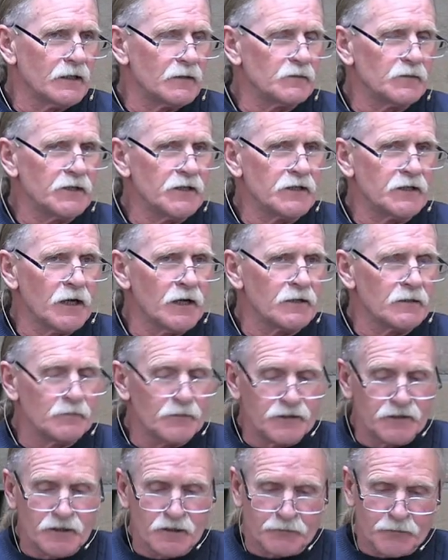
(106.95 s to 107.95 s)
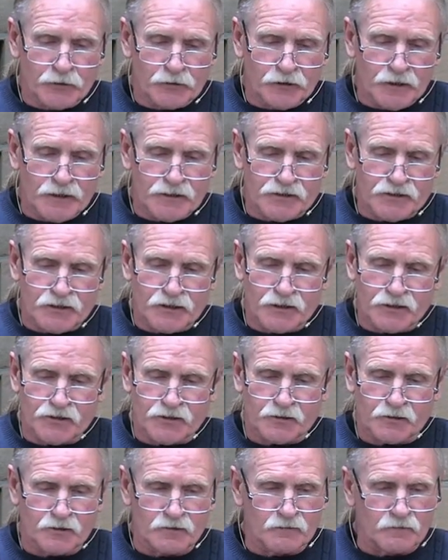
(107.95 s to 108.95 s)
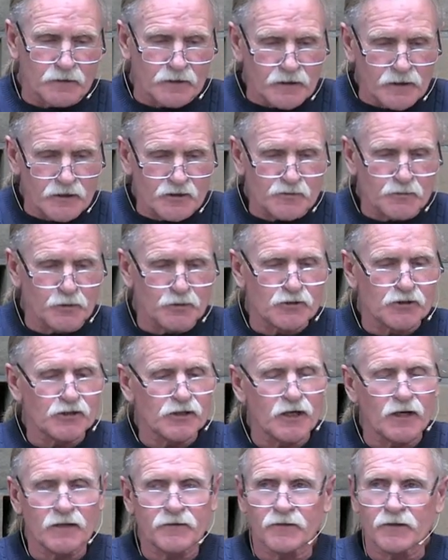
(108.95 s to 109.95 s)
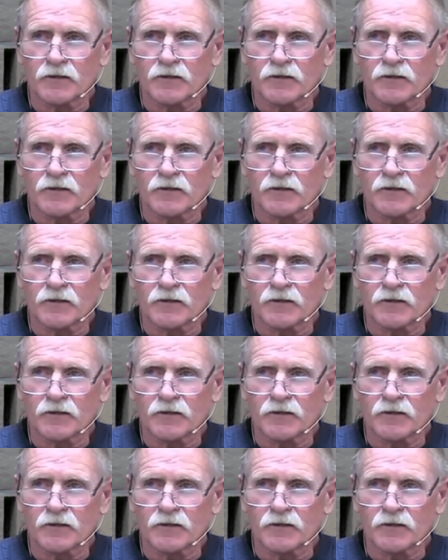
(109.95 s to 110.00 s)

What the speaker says: He kind of manipulates Ishbosheth